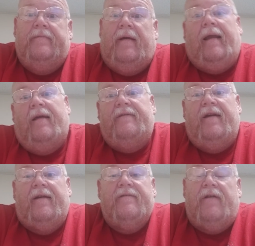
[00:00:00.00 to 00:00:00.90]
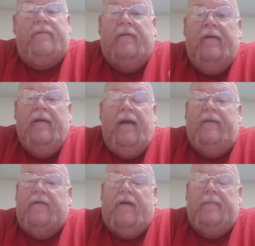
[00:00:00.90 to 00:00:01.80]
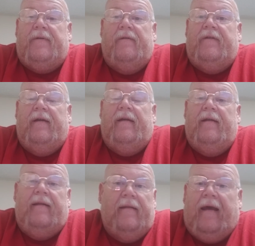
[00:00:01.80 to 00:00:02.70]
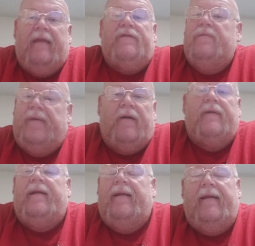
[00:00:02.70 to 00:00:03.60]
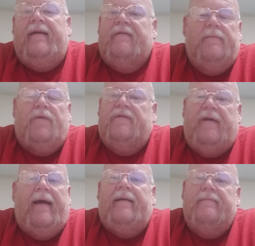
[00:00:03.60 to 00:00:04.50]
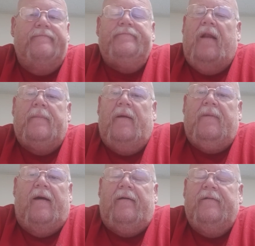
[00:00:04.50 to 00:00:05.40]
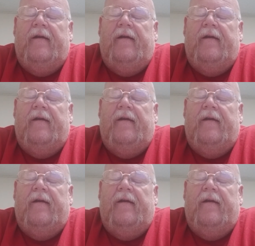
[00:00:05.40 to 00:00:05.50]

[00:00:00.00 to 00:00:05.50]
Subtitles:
I love eggs, and they're great protein. And I had threw butter in it to get some more fat and blah, blah, blah,